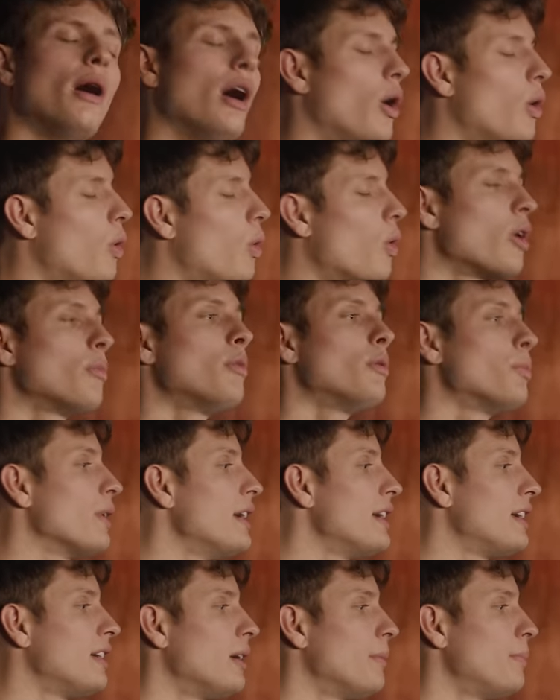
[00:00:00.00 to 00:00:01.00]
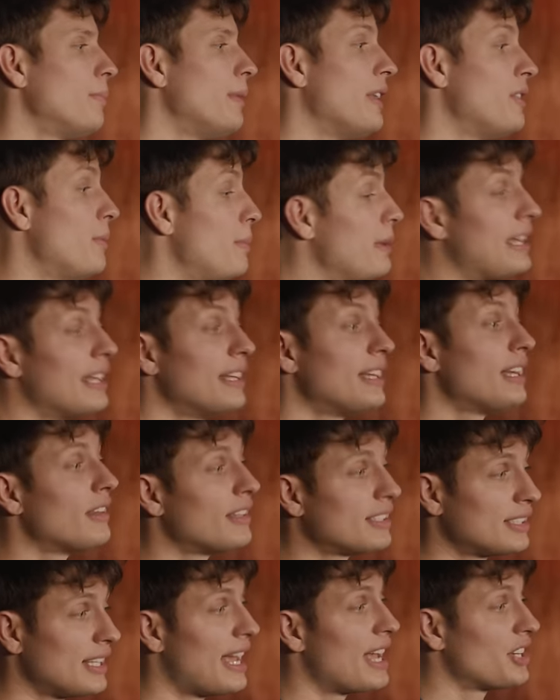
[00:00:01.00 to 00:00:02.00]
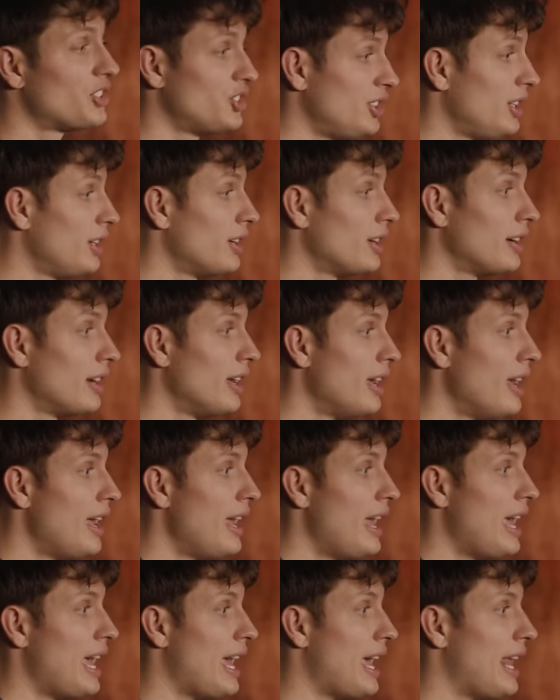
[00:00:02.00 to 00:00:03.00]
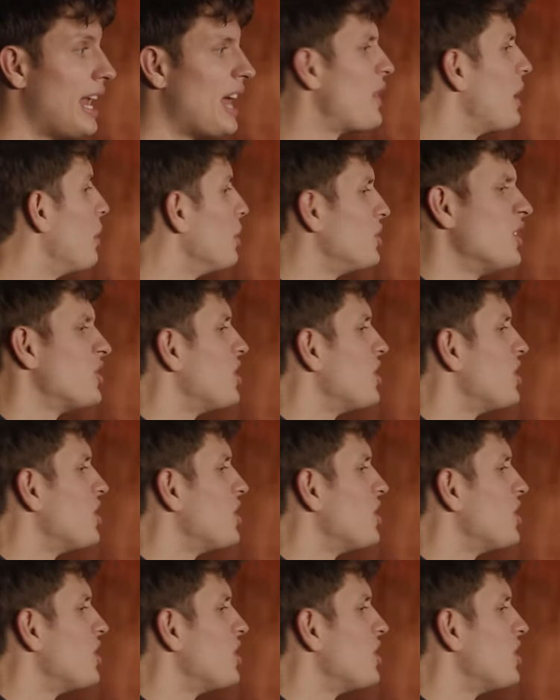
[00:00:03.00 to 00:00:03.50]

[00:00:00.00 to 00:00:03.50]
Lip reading: a horrible breakup at the beginning of this last year, and I thought it was